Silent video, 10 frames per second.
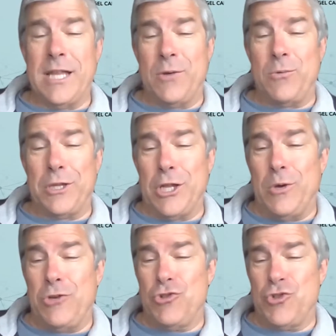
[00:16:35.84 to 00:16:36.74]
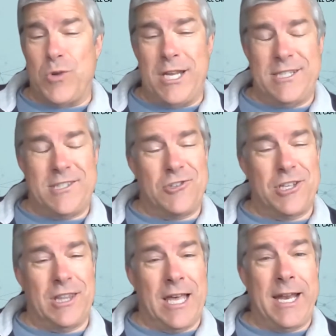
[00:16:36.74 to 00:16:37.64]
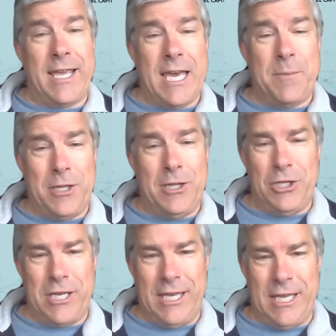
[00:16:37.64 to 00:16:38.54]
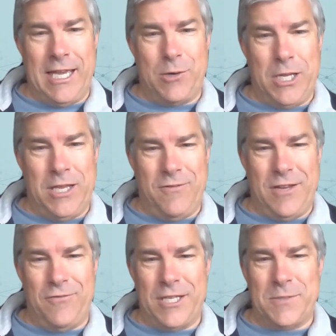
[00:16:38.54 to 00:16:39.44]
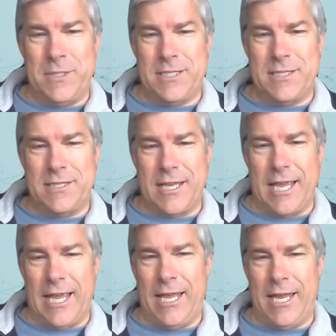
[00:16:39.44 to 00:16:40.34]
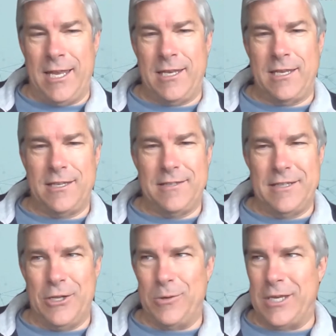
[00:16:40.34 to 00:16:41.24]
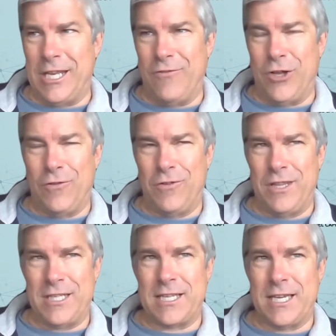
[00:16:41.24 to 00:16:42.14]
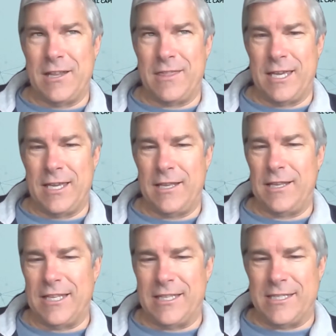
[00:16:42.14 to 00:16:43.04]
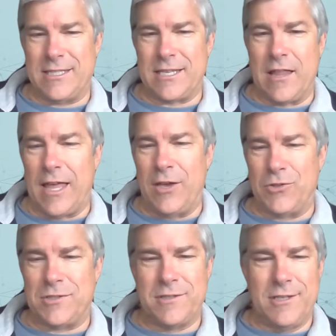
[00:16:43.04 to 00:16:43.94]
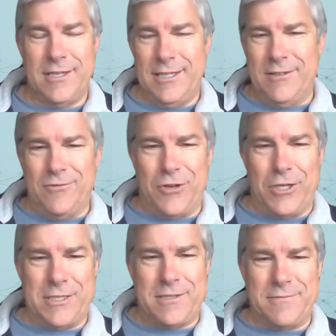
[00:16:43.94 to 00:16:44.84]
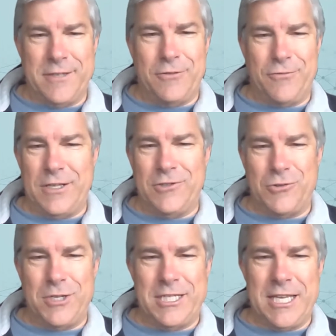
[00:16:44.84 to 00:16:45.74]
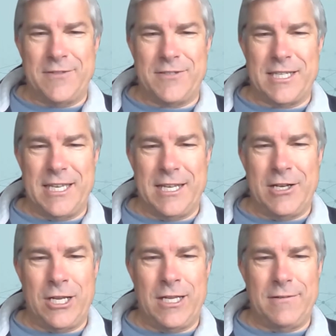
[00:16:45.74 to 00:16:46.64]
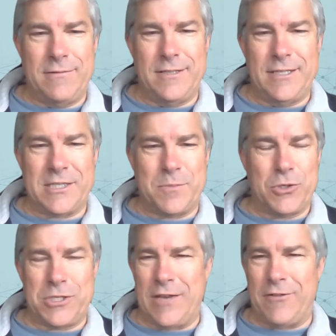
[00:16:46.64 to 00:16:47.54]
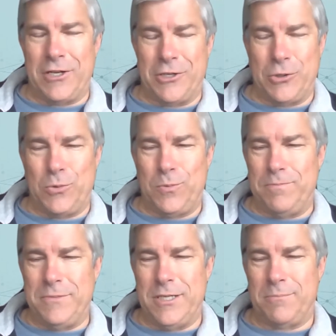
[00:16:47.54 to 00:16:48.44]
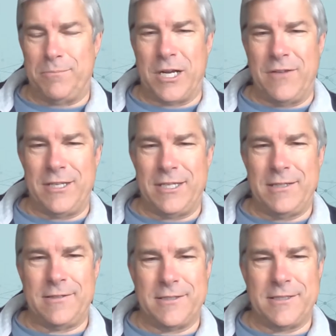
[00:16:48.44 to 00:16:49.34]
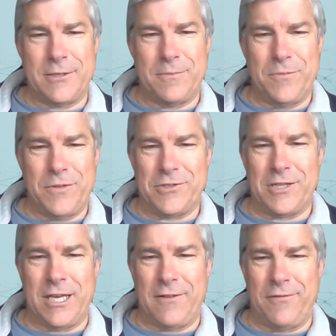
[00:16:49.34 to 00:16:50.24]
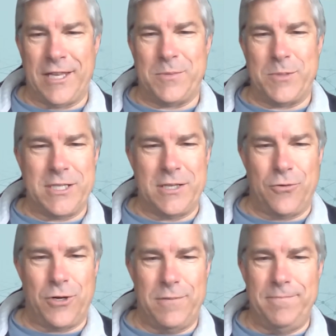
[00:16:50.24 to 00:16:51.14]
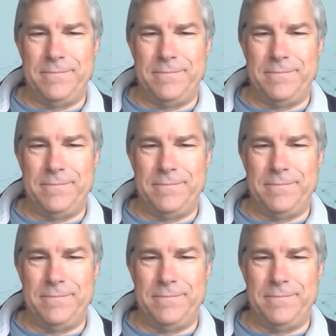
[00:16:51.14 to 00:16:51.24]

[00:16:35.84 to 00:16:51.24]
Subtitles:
like with low interest rates, there's a lot of capital looking at equity investments, and getting involved in this kind of thing allows various funds or ETFs to get in on it, as opposed to having to do private deals. So there's a lot to be said for it.